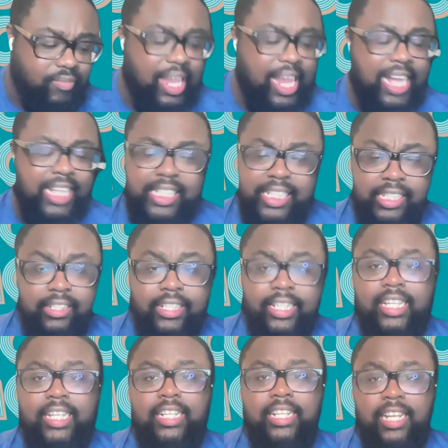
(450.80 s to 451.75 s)
as he
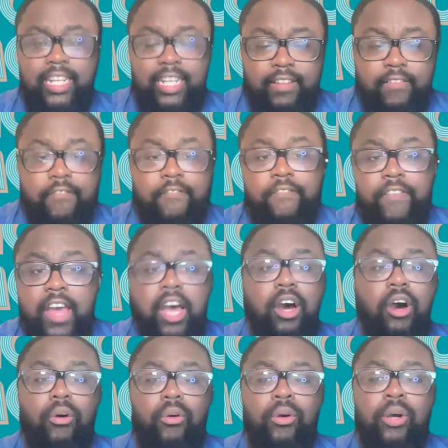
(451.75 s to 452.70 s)
leaned and he
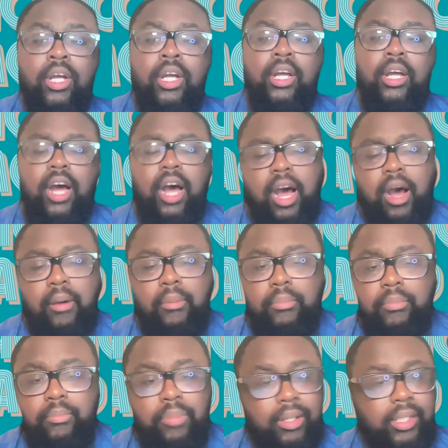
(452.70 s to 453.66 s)
fell.
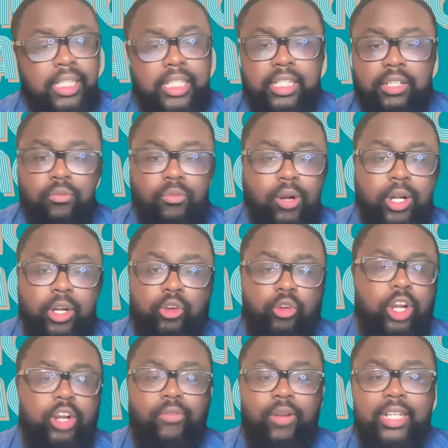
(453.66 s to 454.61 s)
Um, but listen, what a
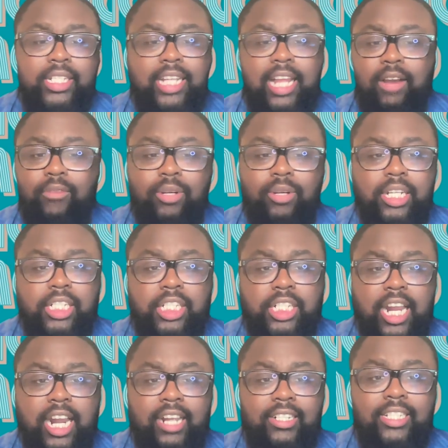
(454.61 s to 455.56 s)
great race that was.
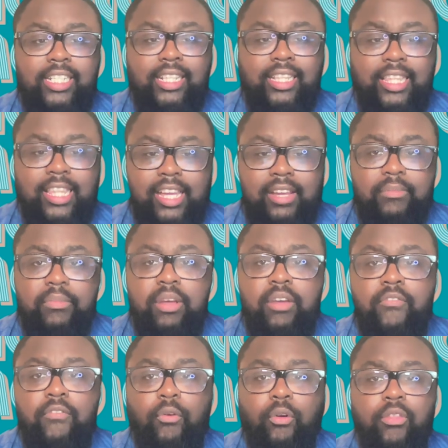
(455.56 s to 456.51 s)
Shout out to them
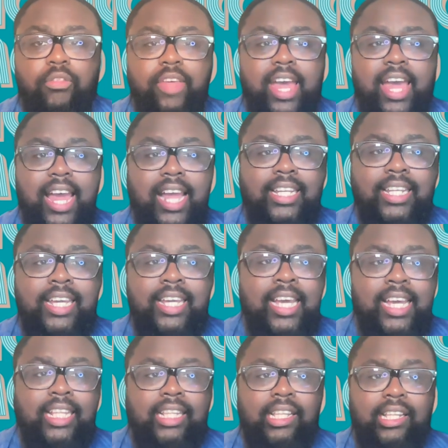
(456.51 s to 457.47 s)
for that.
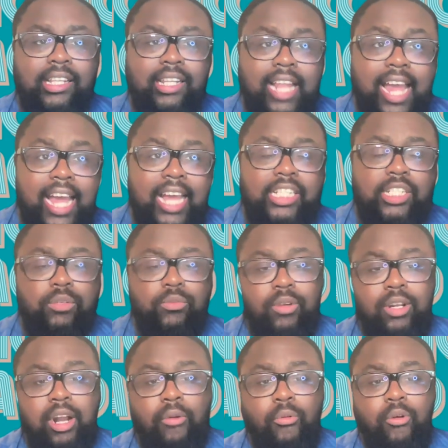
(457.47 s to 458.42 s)
The last
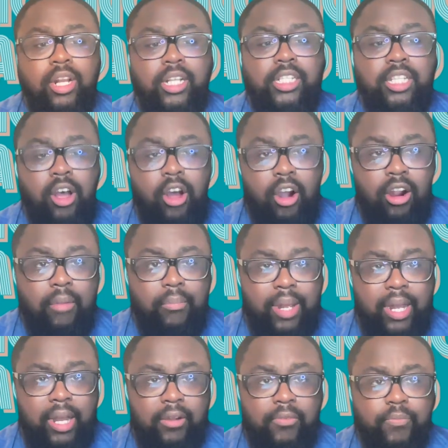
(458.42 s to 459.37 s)
one I want to talk
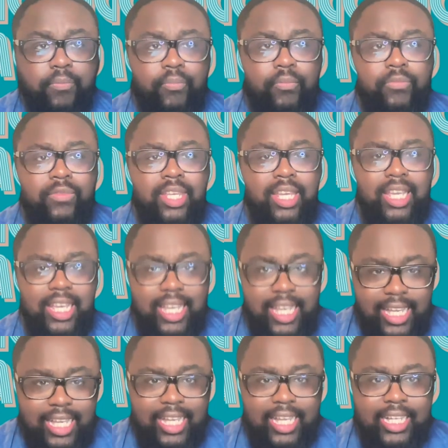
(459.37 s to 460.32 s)
about
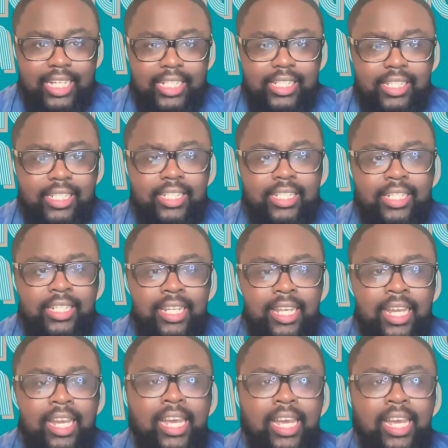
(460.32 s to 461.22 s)
is